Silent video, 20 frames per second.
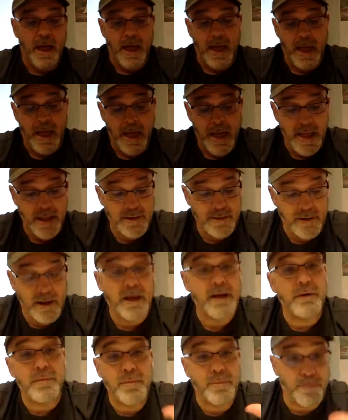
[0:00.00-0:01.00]
And
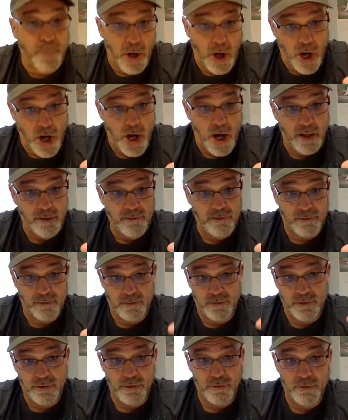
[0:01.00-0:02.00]

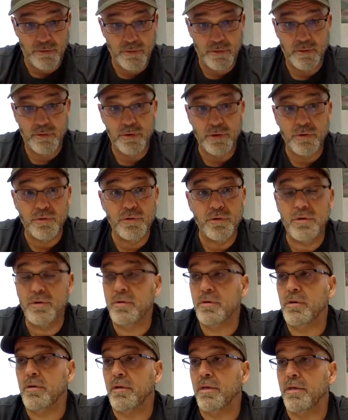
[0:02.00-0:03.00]
pause, you do
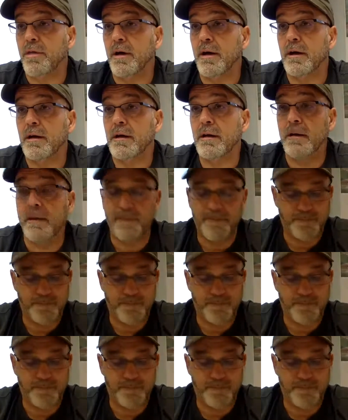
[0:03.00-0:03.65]
your thing.